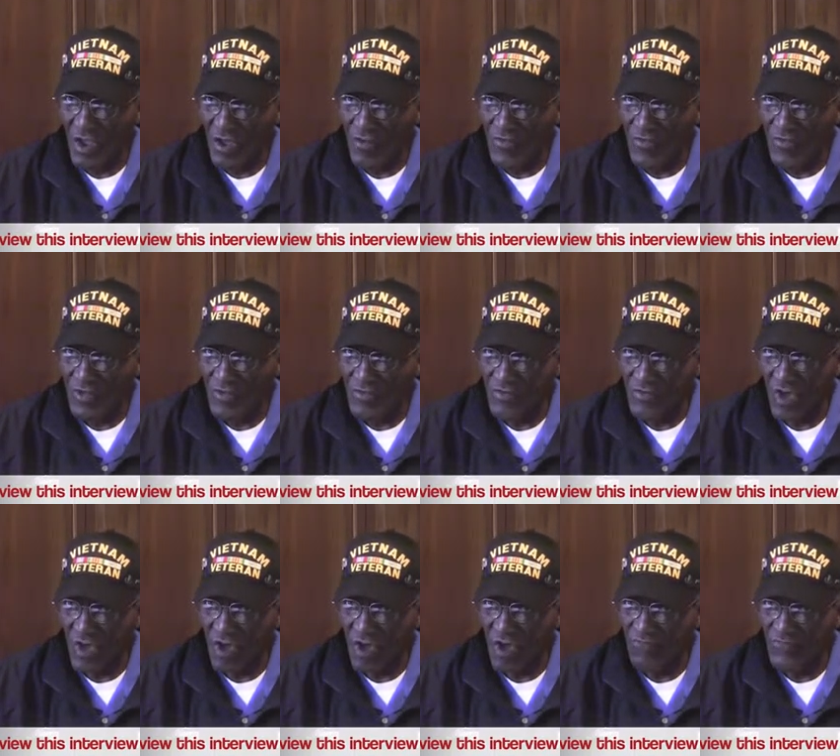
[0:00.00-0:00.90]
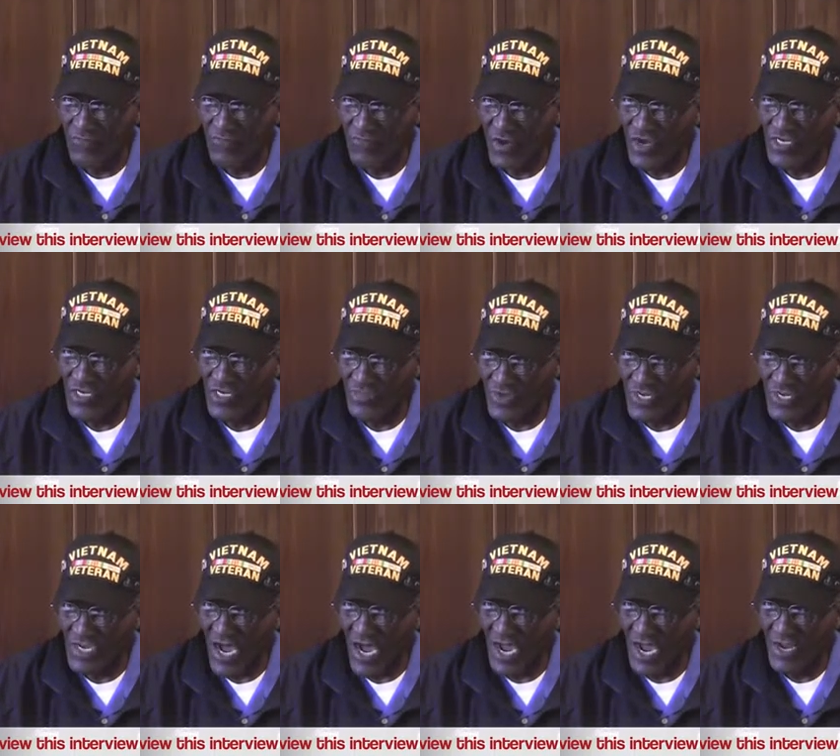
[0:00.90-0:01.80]
Vietnam Army Ranger
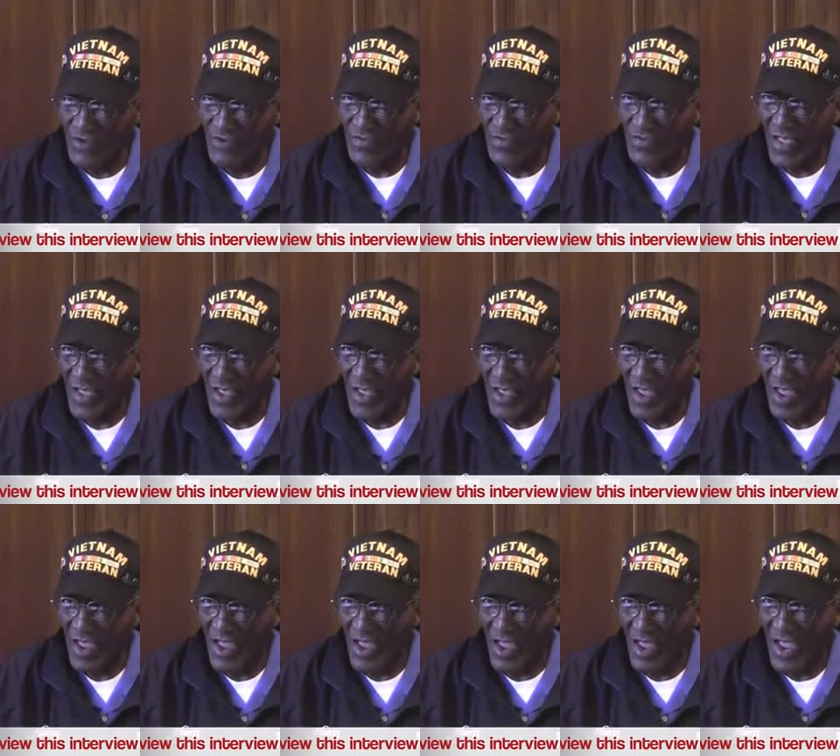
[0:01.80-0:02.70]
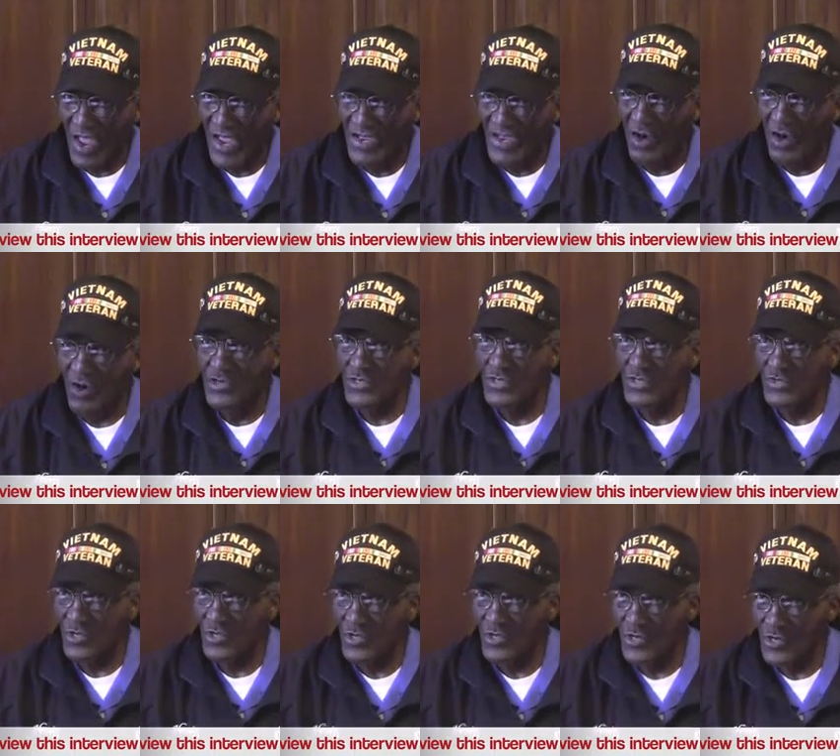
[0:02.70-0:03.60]
Battalion and also
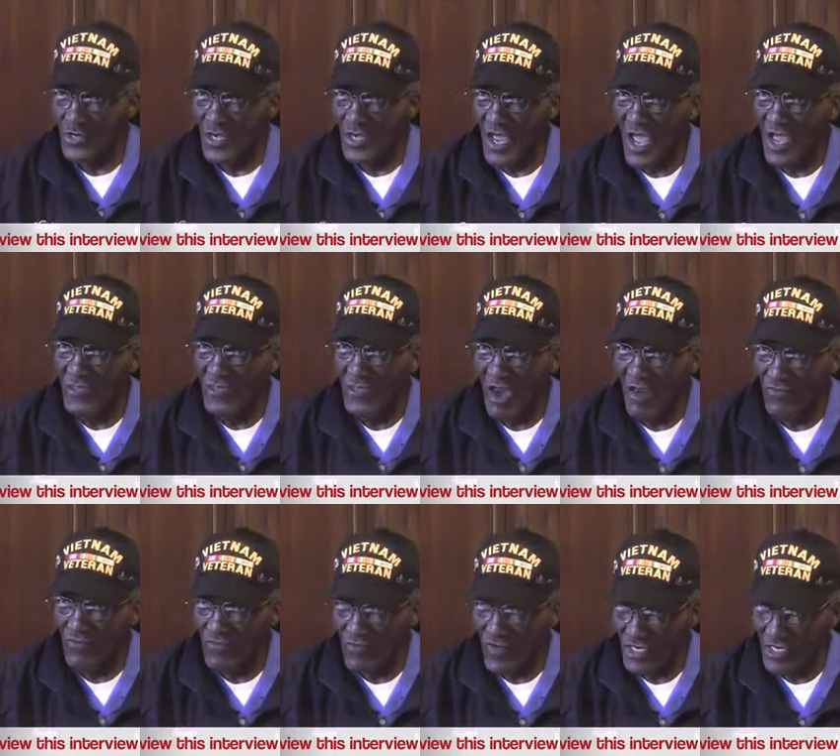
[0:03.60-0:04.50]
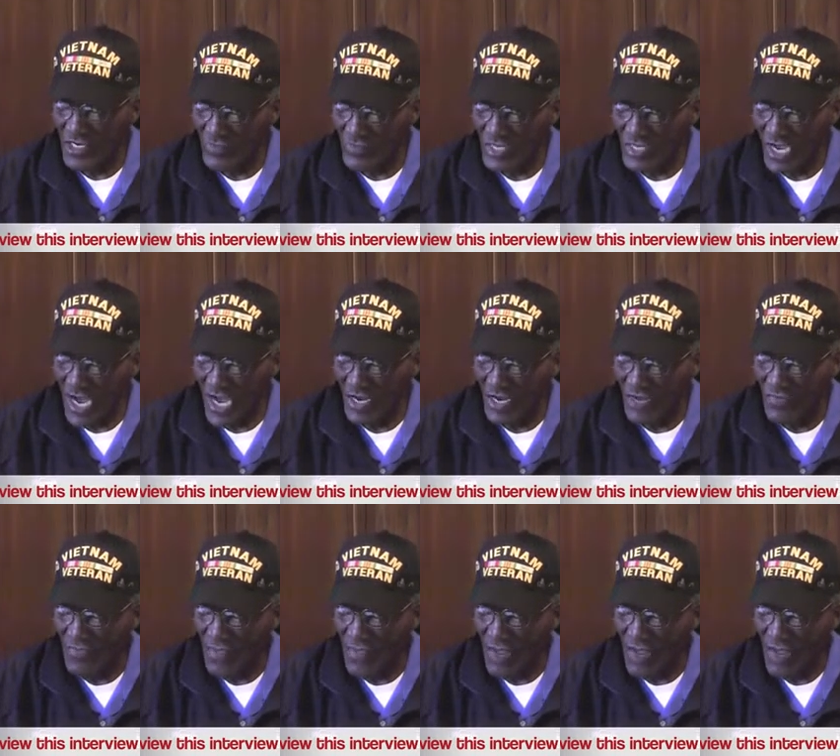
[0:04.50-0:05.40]
the 39th Army Ranger Battalion.
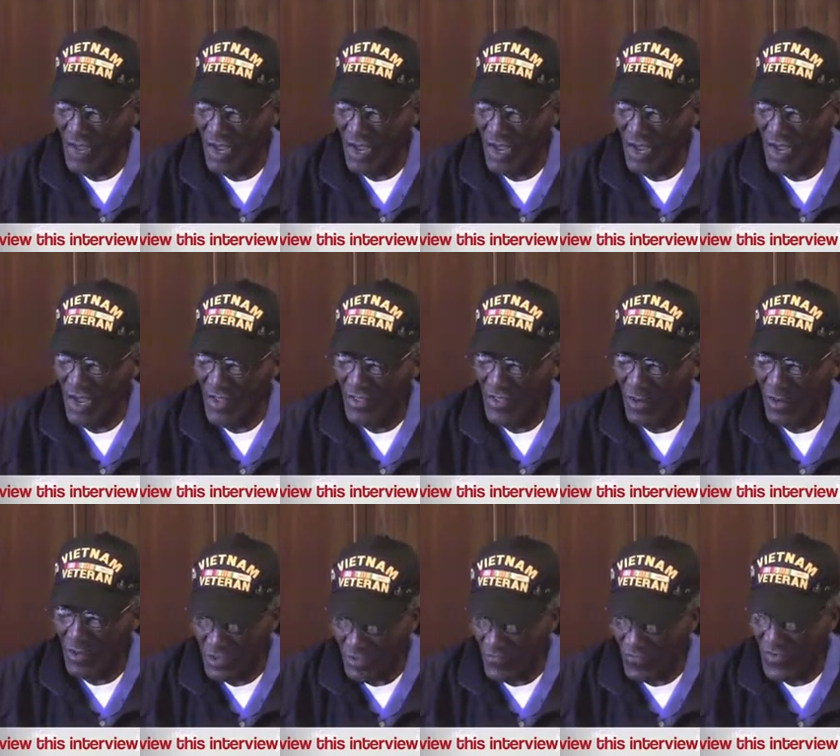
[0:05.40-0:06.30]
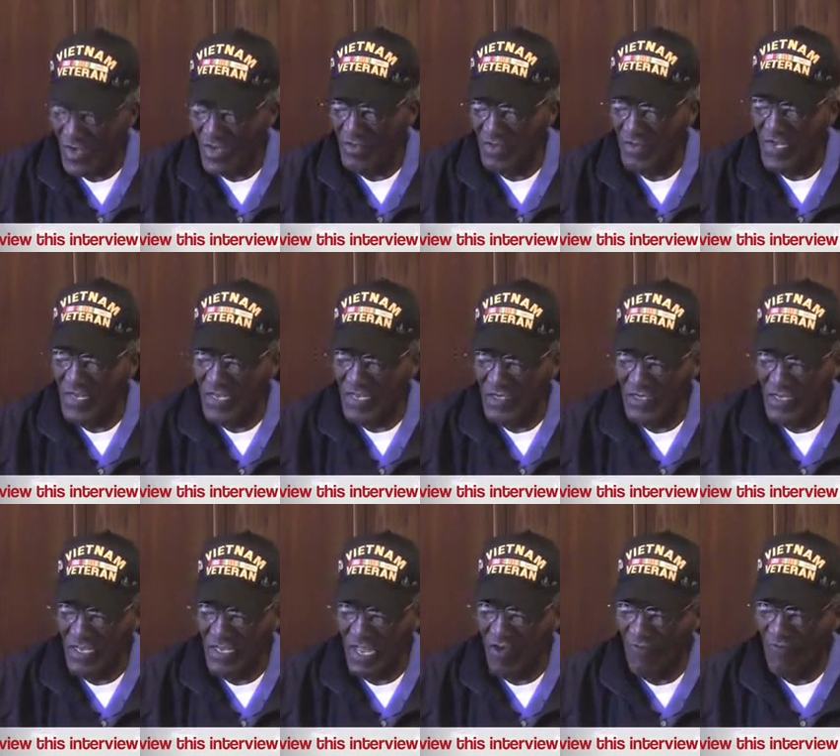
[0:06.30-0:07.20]
And those were Vietnamese,
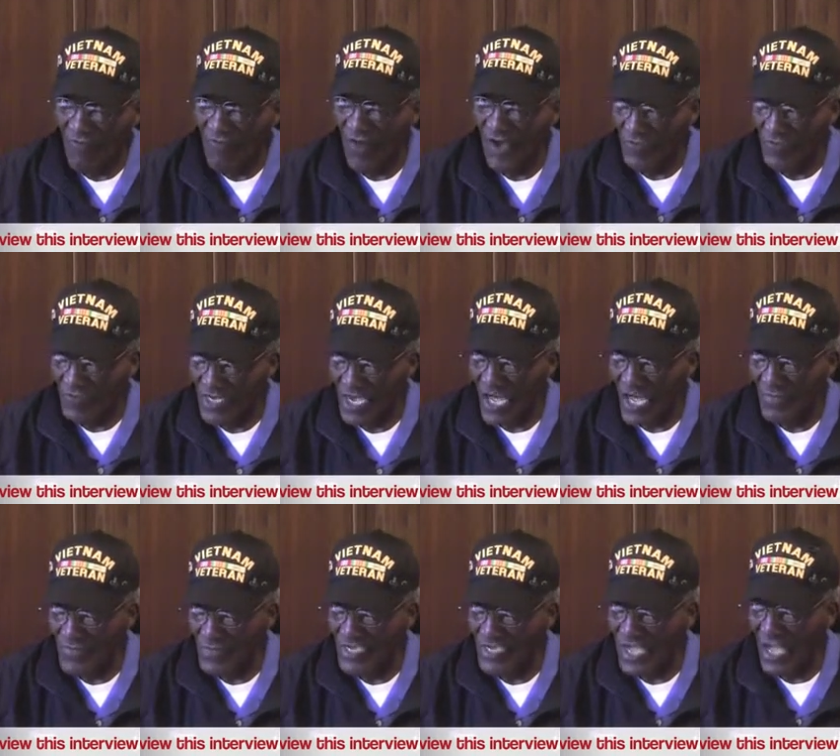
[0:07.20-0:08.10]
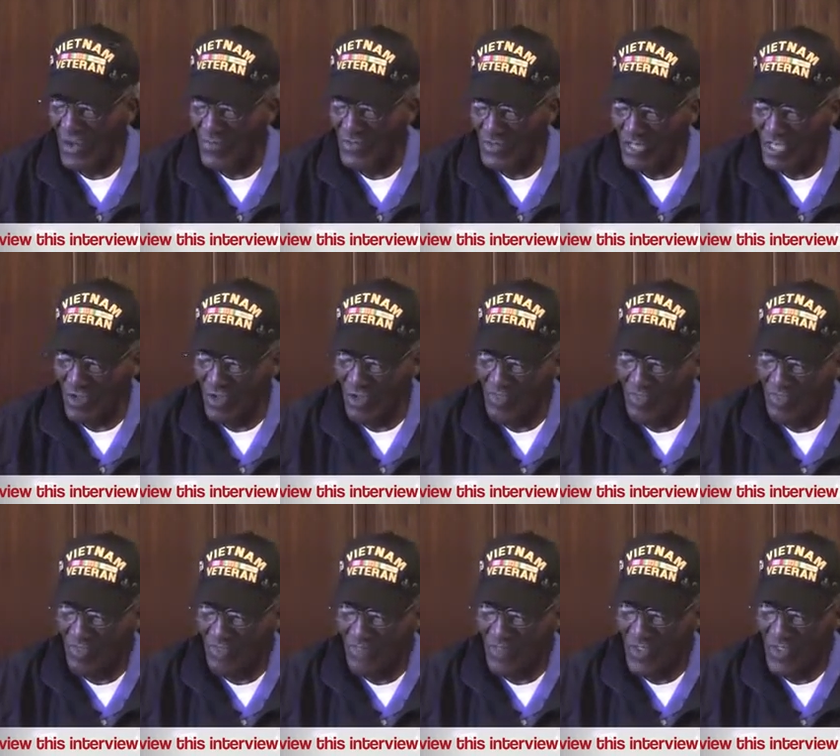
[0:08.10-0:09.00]
and I fought side by side with them
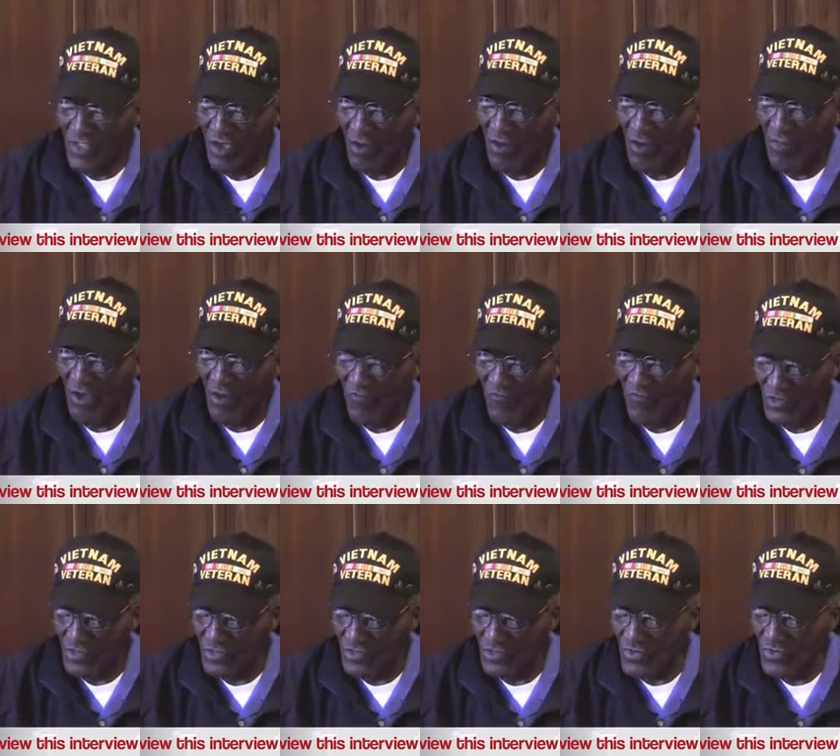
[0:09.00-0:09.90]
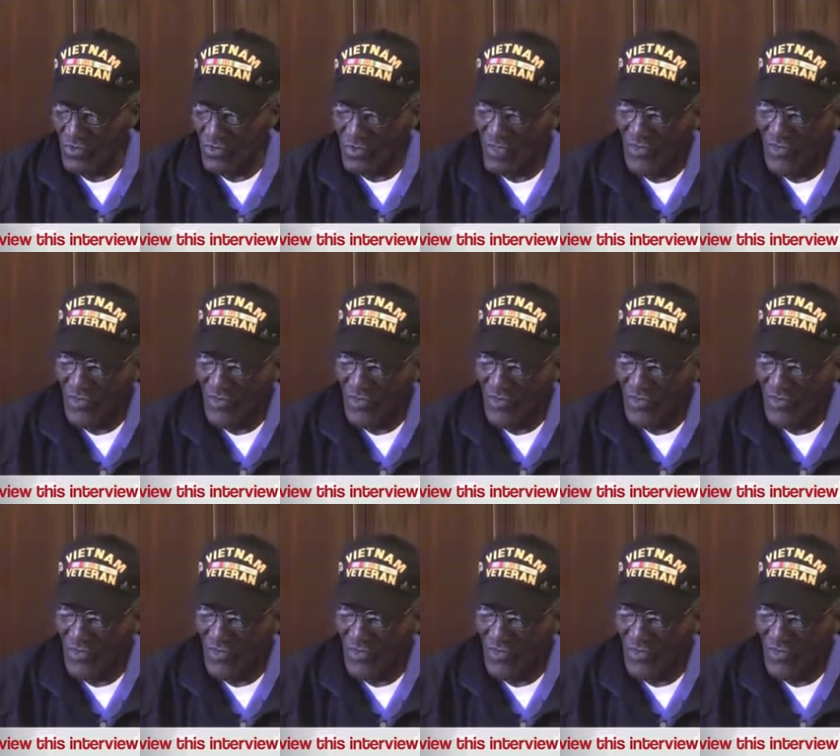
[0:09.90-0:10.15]
on my first tour.